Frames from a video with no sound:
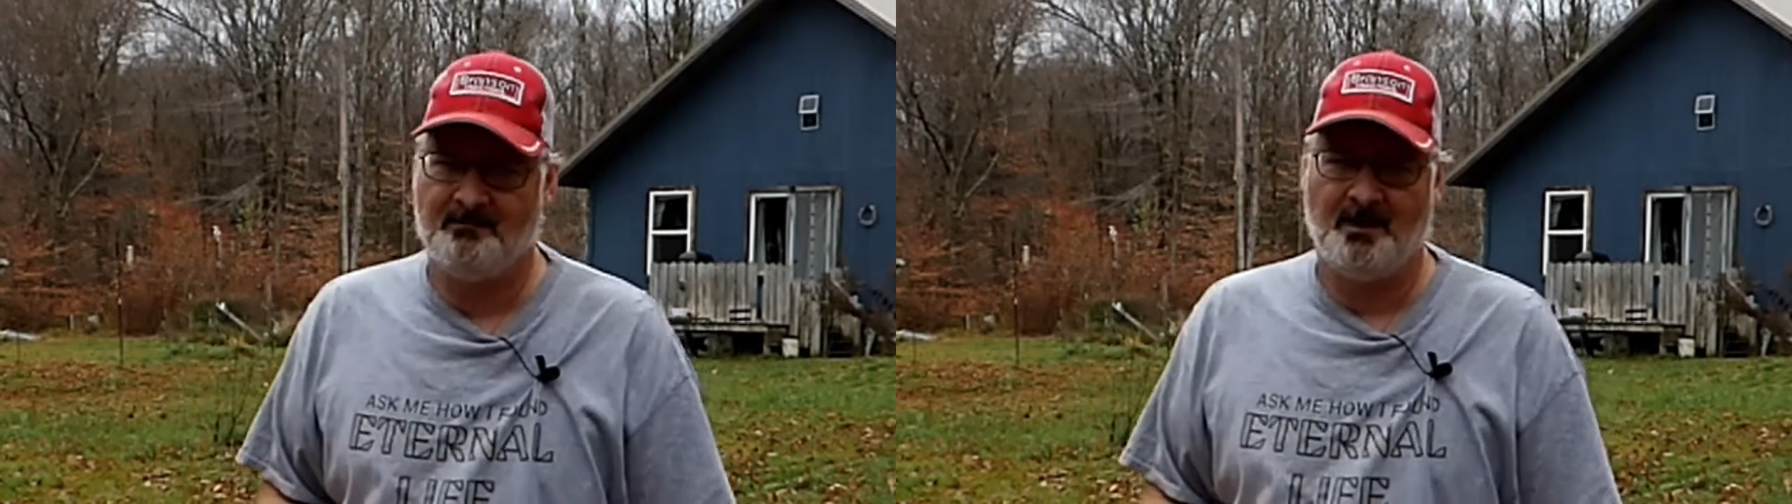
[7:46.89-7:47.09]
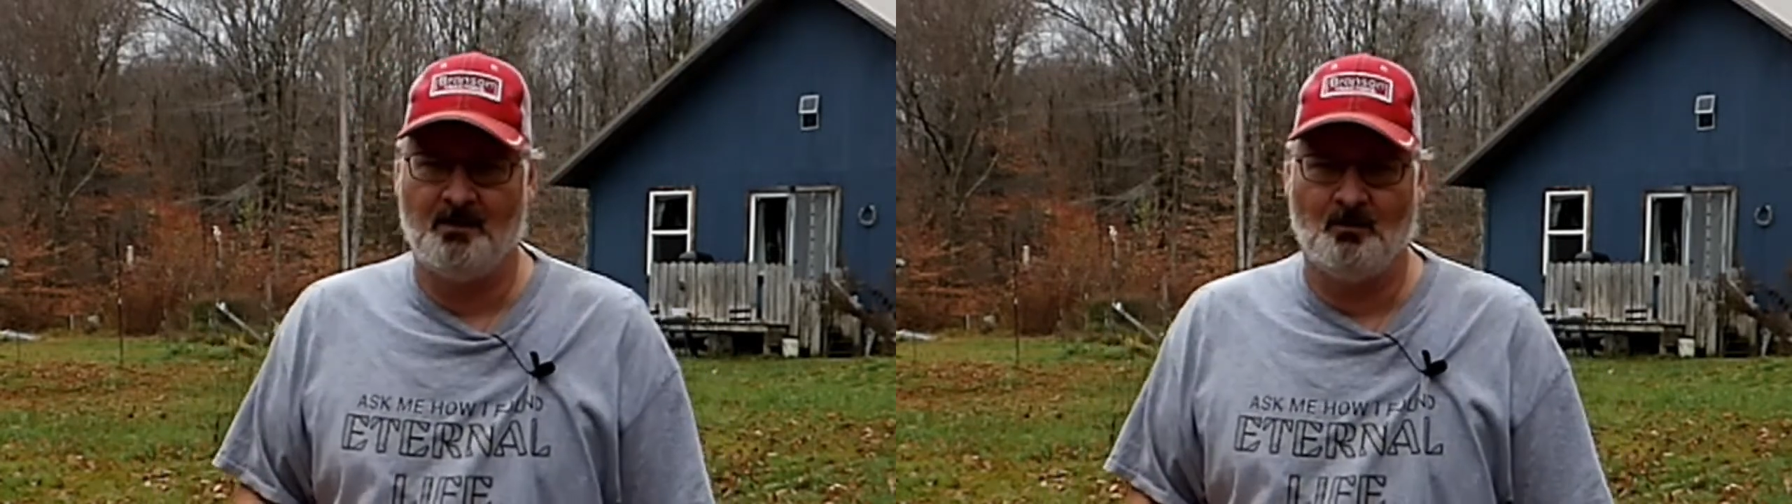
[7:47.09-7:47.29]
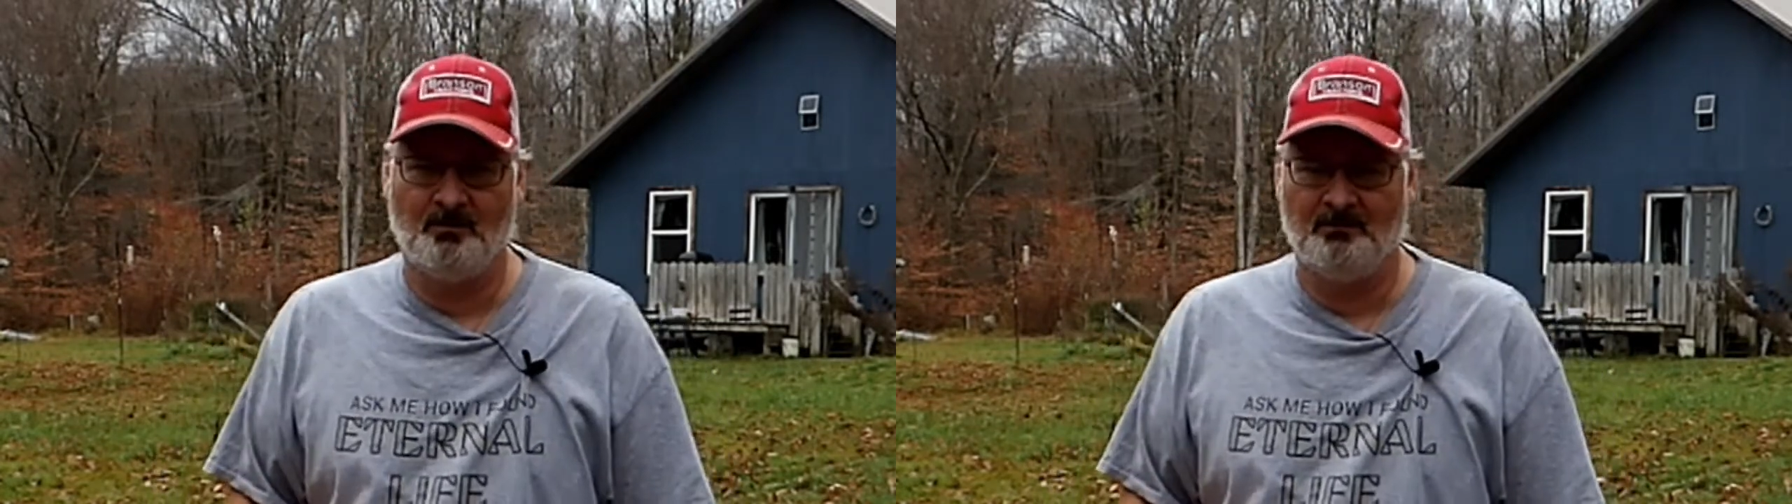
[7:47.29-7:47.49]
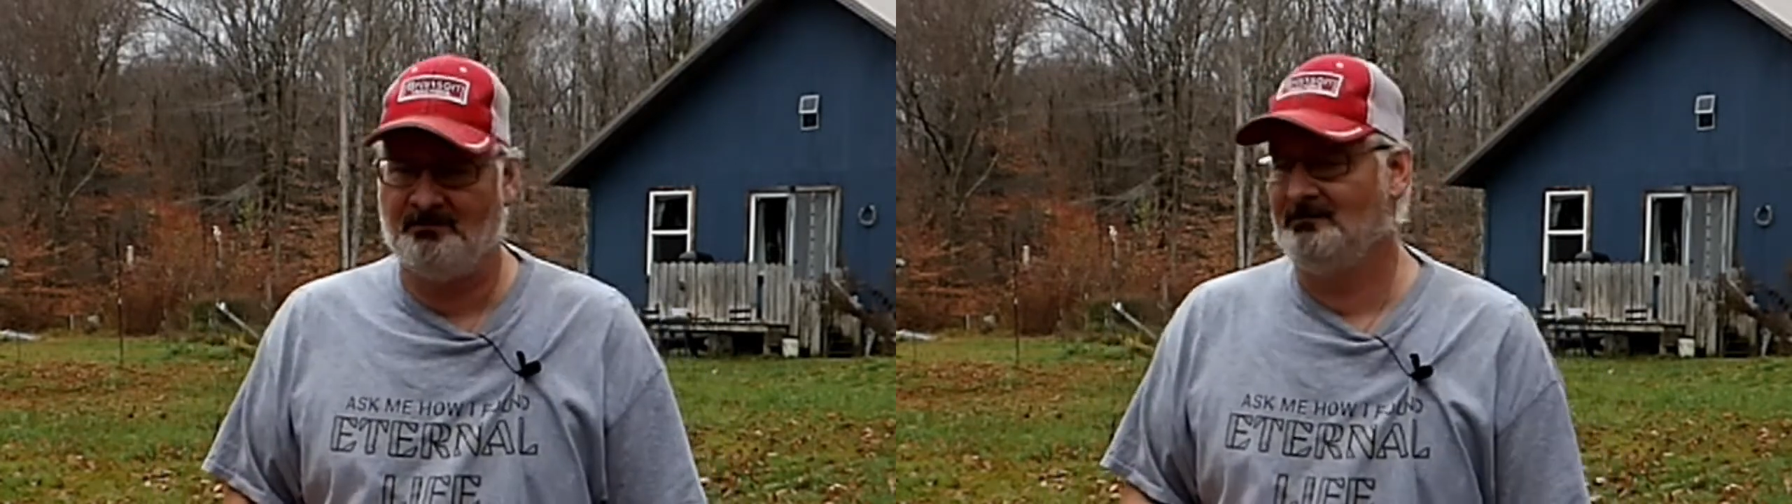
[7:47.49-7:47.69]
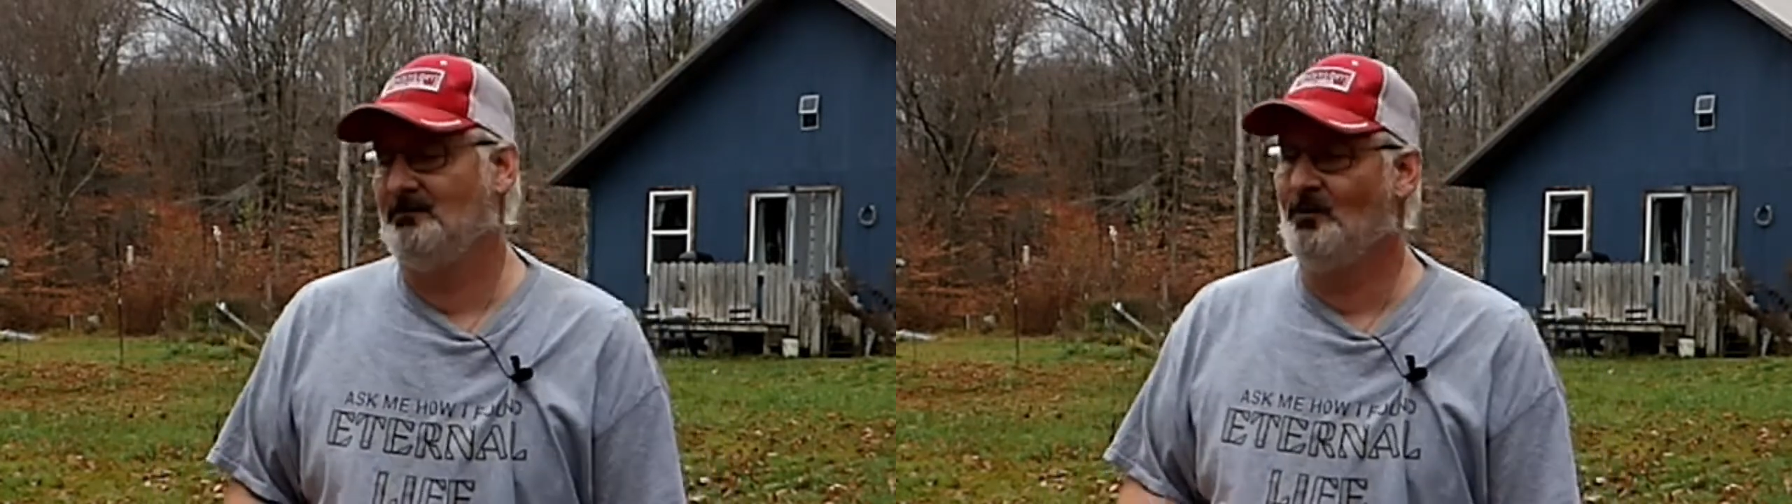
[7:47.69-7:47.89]
and
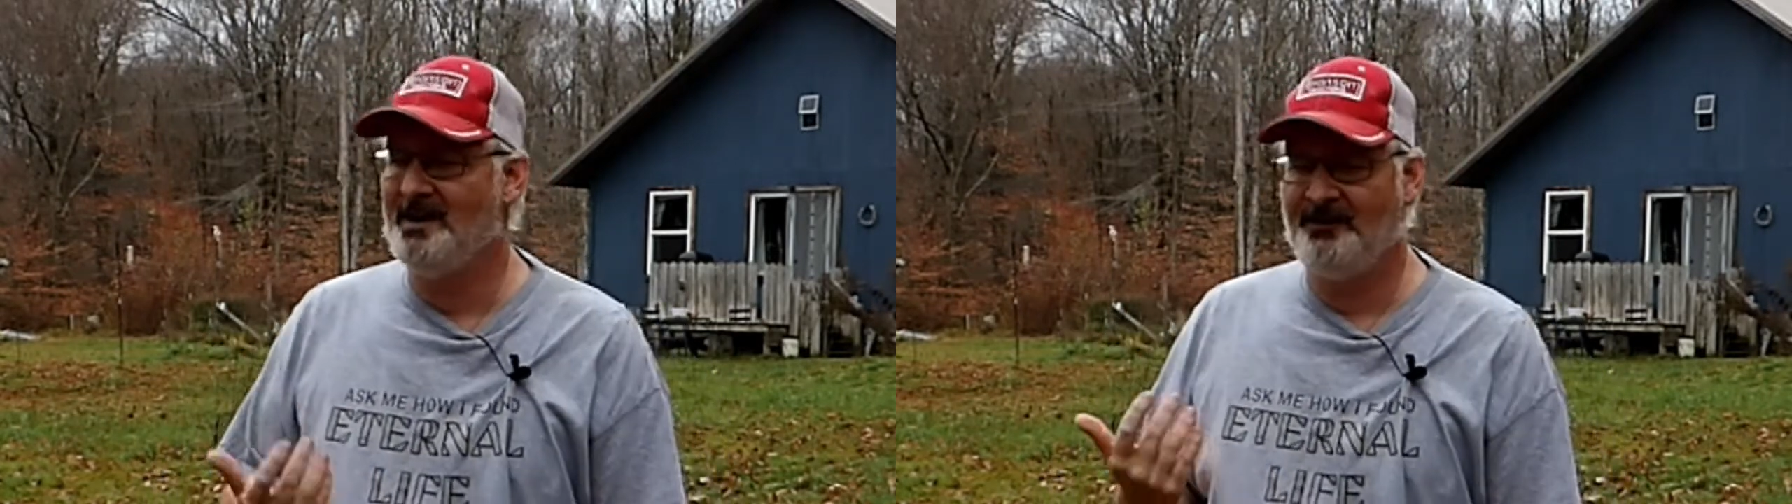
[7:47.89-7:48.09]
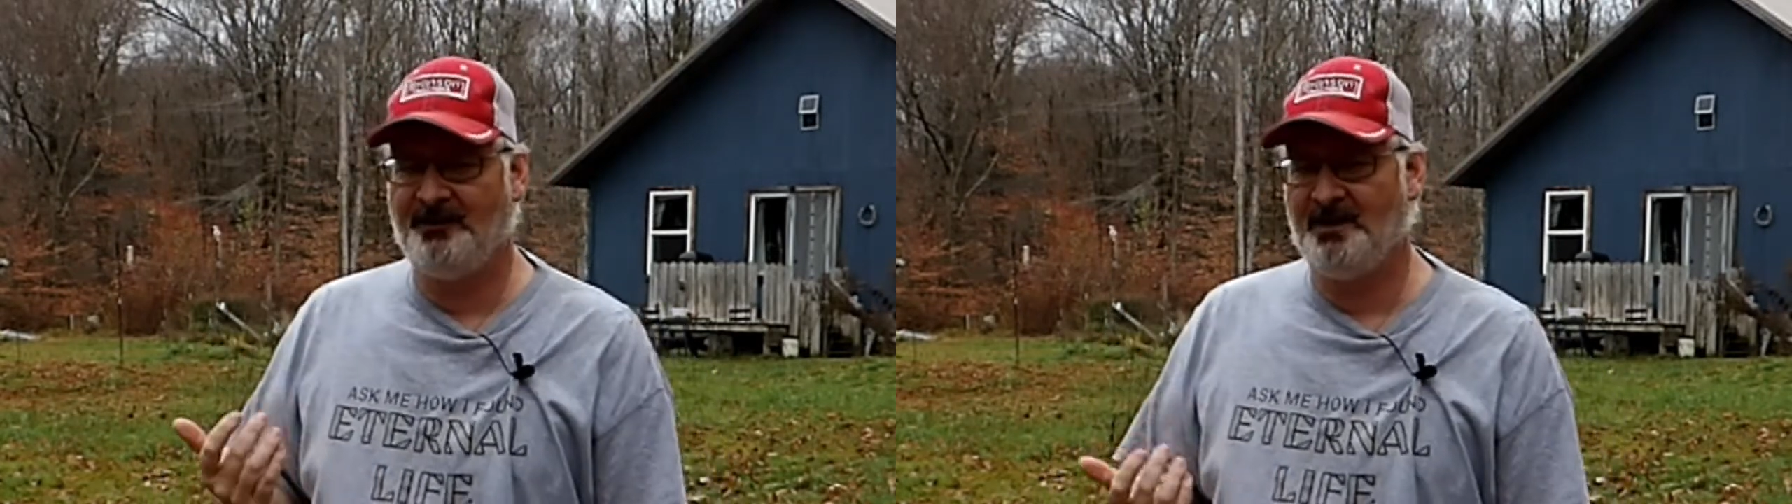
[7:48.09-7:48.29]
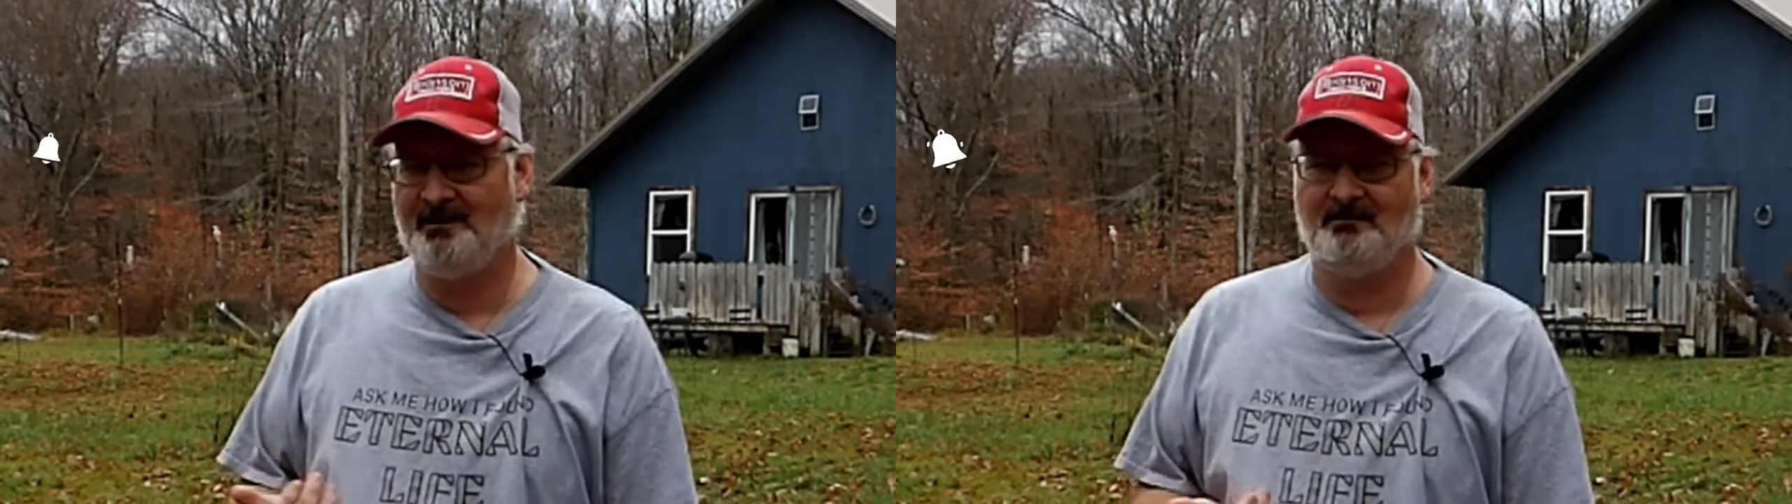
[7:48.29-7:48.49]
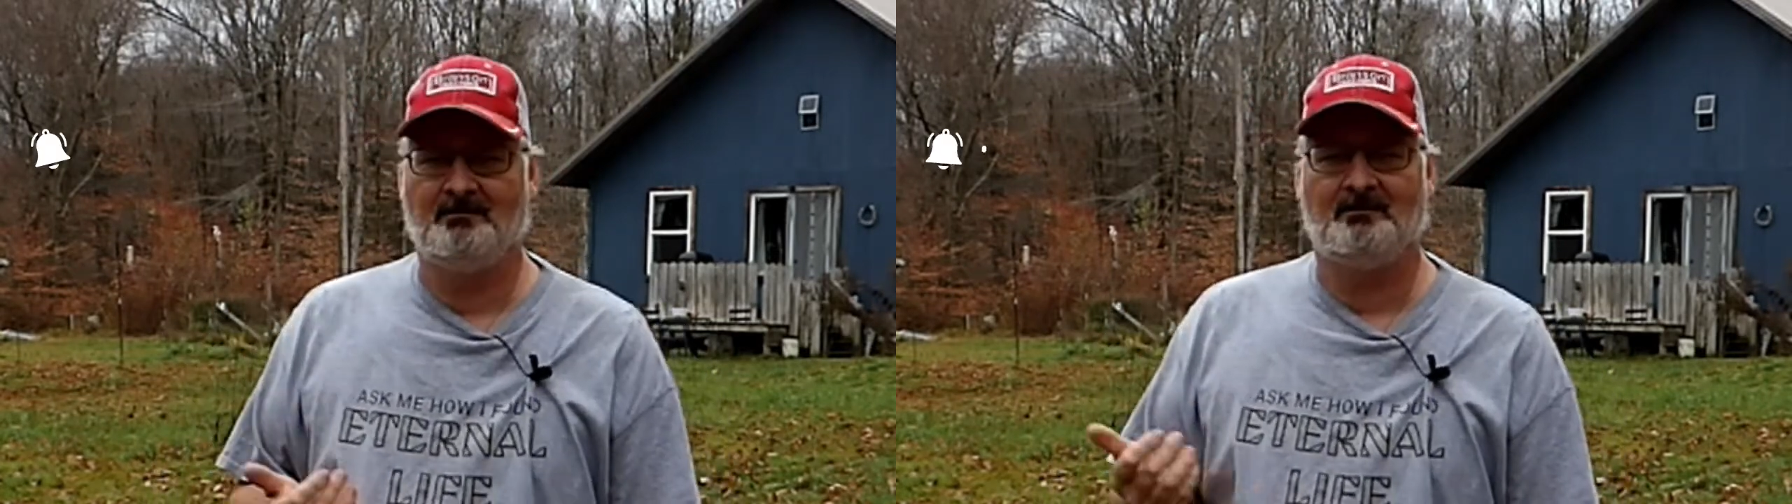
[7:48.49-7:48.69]
wasting